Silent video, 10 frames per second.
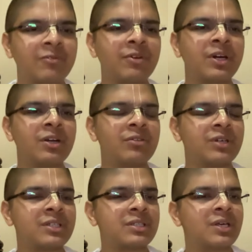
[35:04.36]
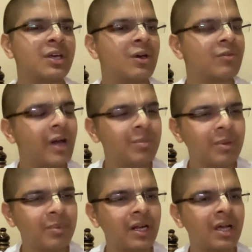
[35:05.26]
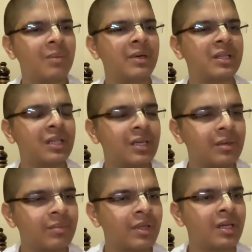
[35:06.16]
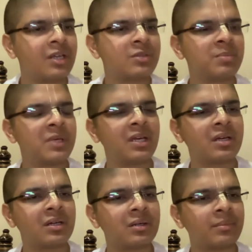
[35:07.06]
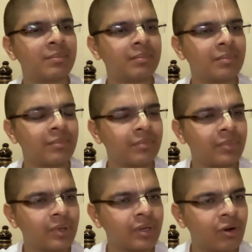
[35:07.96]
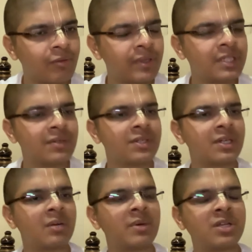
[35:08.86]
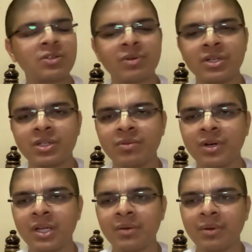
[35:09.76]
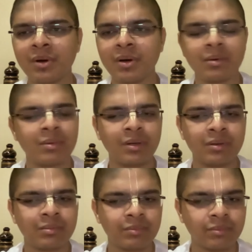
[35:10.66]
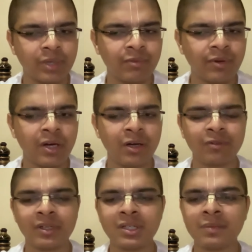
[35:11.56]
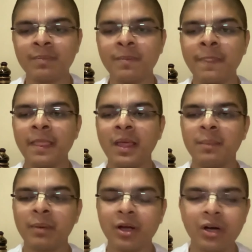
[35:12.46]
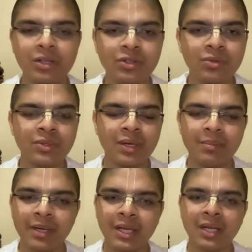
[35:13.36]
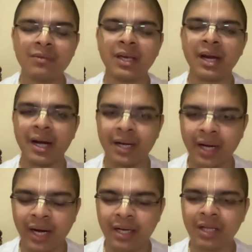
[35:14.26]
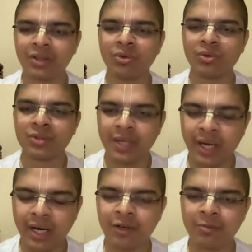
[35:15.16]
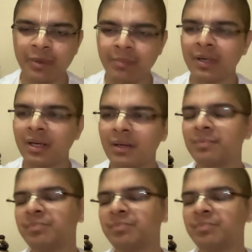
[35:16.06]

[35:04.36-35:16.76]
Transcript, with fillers: in front of us? Why people come and they speak, um, you know, offensive statements towards devotee, uh, you know, in front of us? Because to some degree, we are attracting those negative people